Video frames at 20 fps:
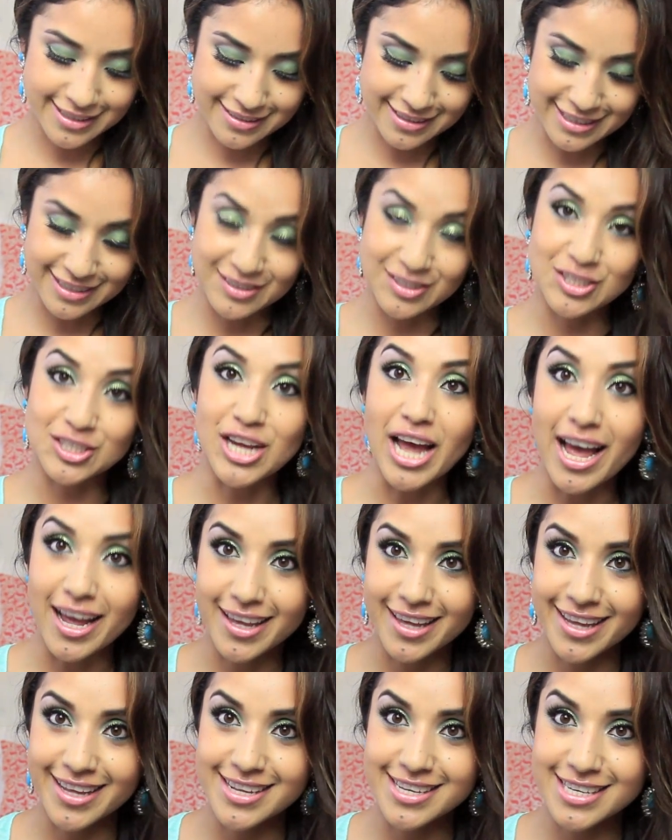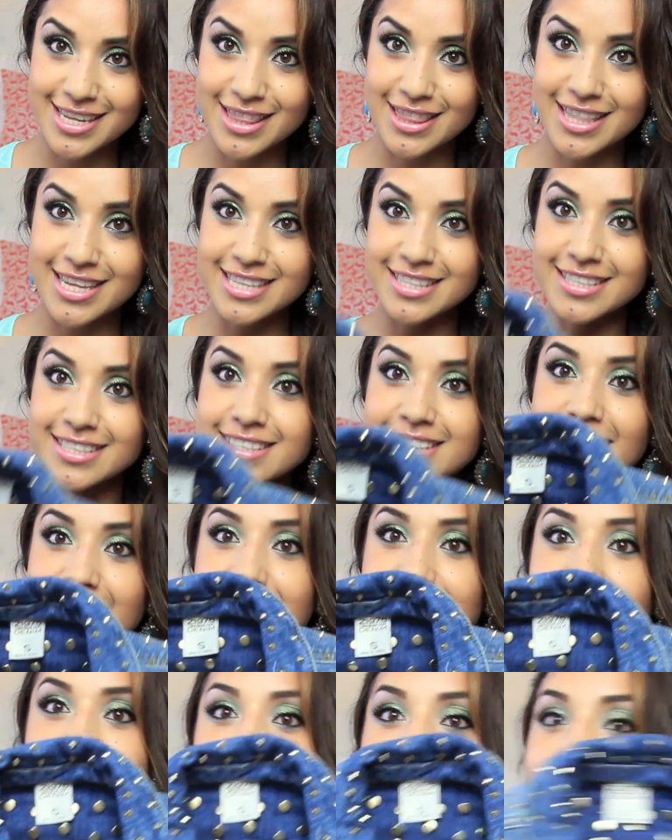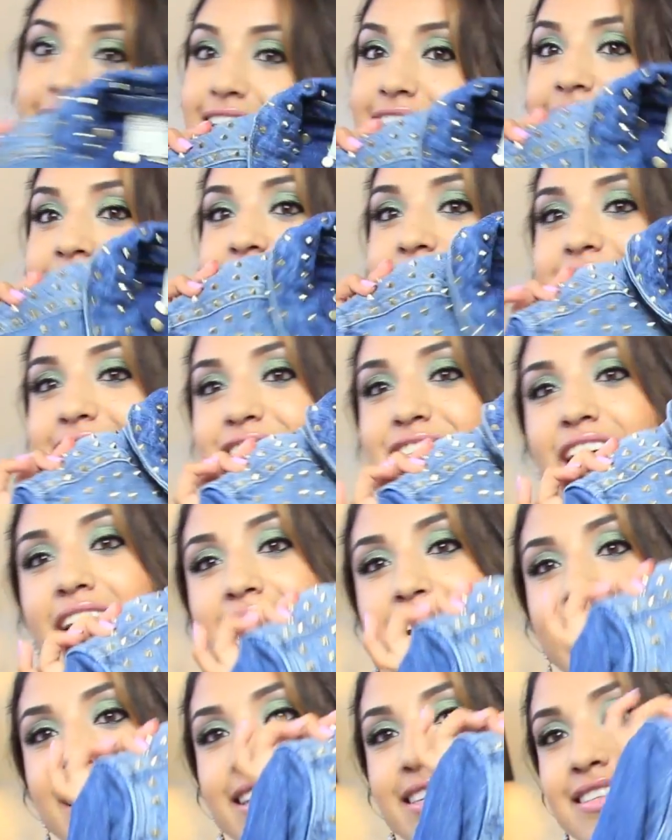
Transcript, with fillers: is this jacket. This is a killer jacket.